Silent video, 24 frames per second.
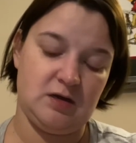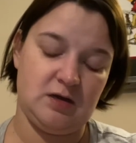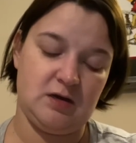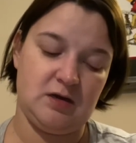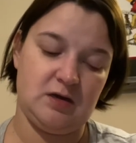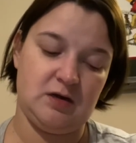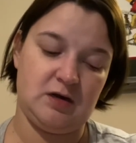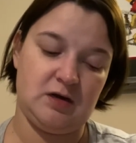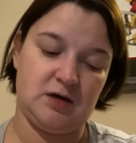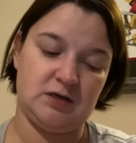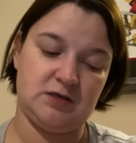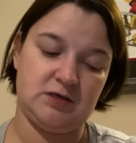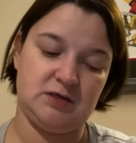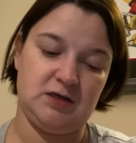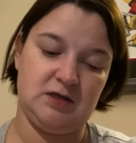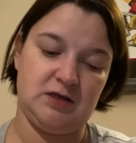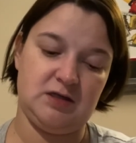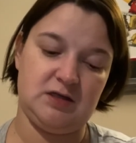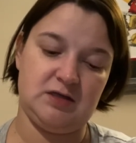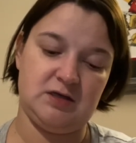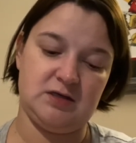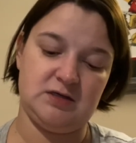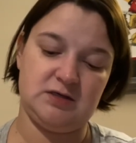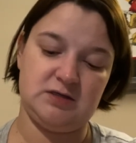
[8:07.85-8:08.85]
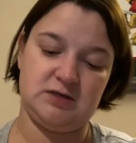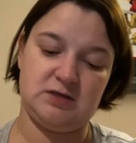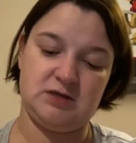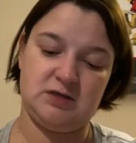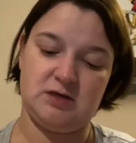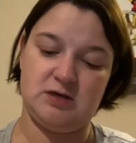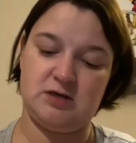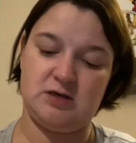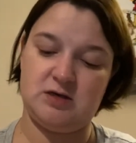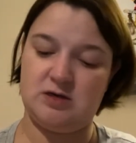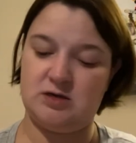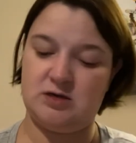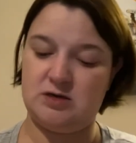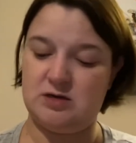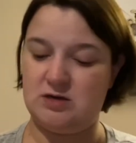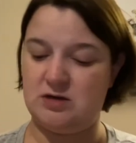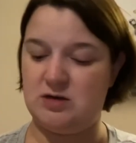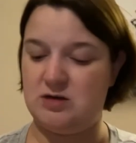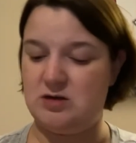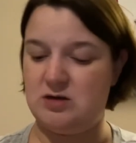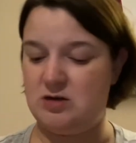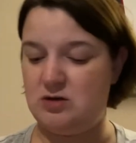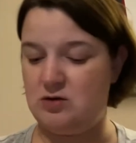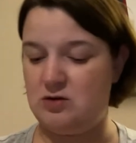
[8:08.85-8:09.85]
and actually this
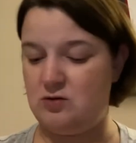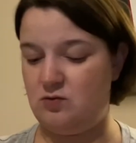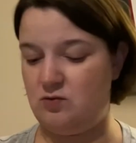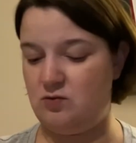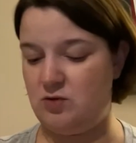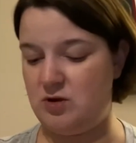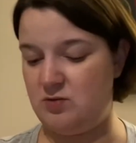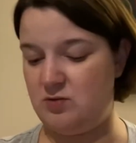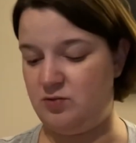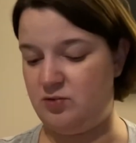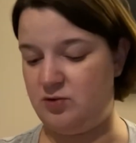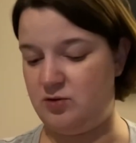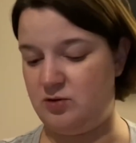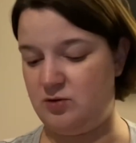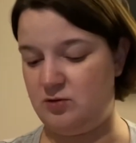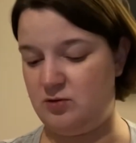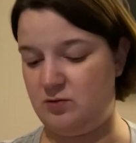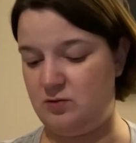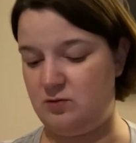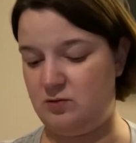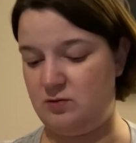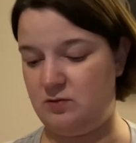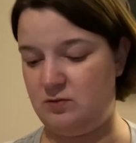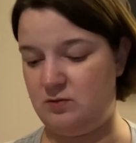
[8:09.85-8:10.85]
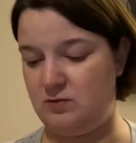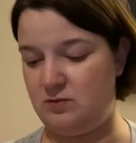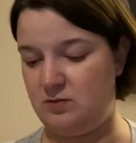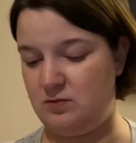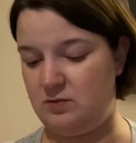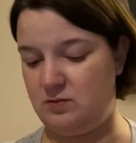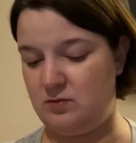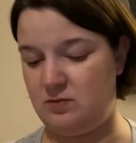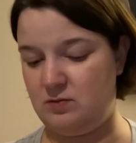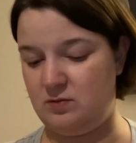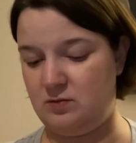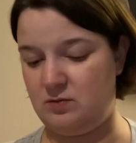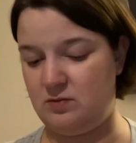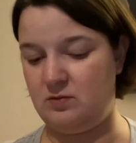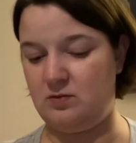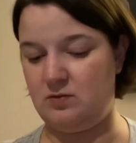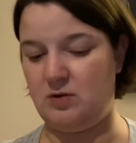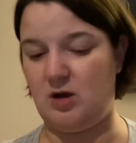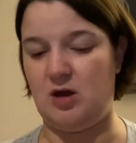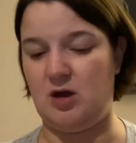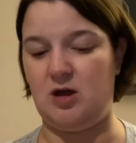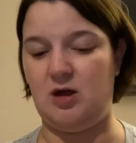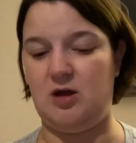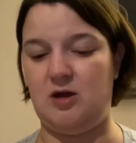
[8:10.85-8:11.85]
whip
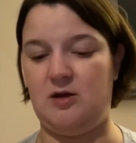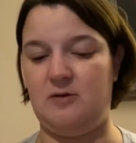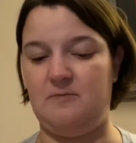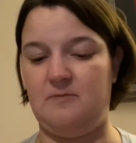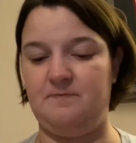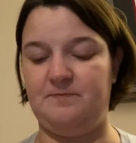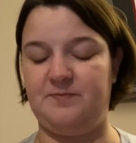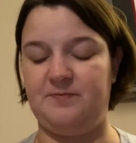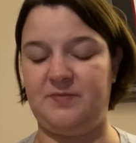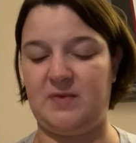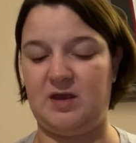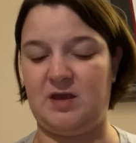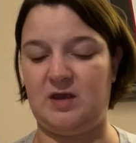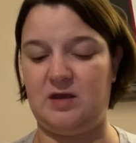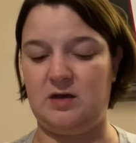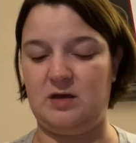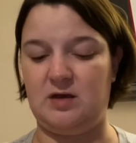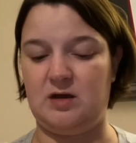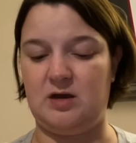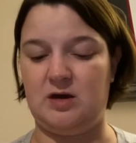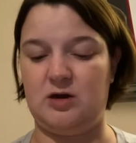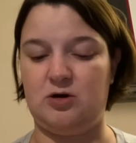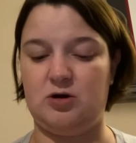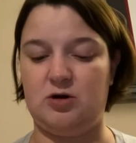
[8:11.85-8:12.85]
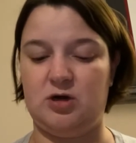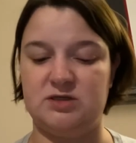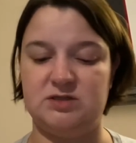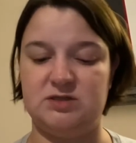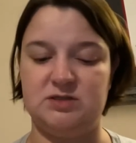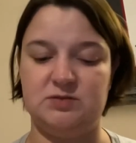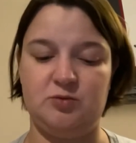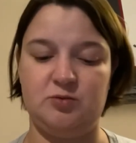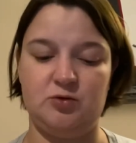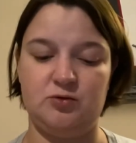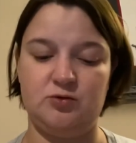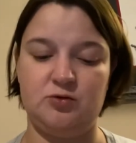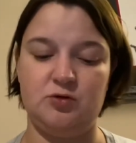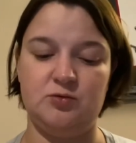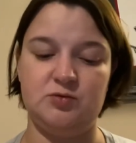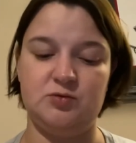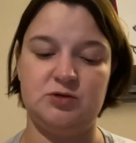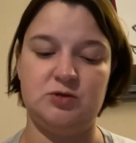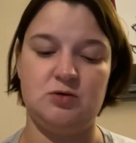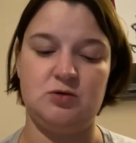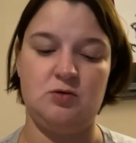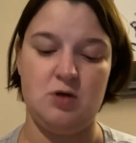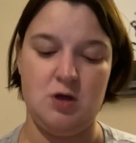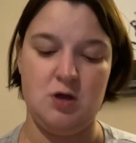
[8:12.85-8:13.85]
kind of crosses both groups.
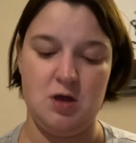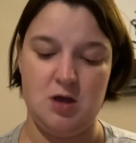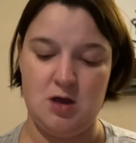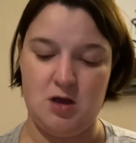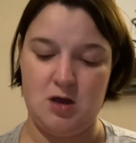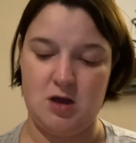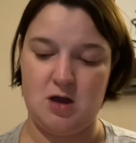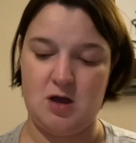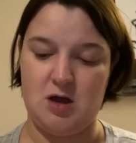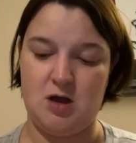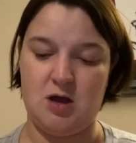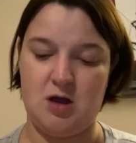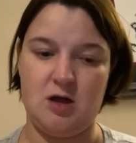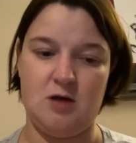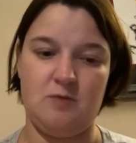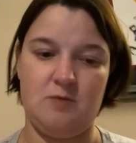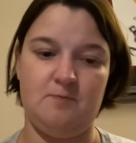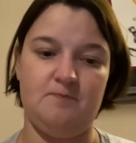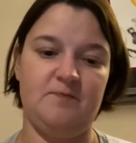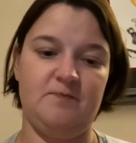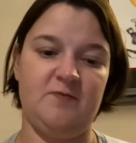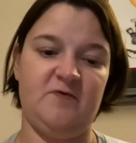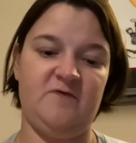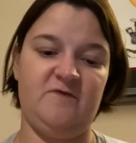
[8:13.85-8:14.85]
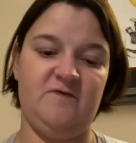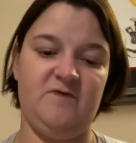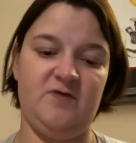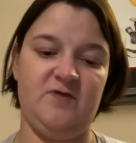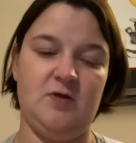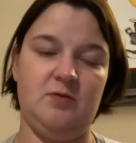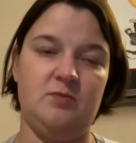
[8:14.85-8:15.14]
So Field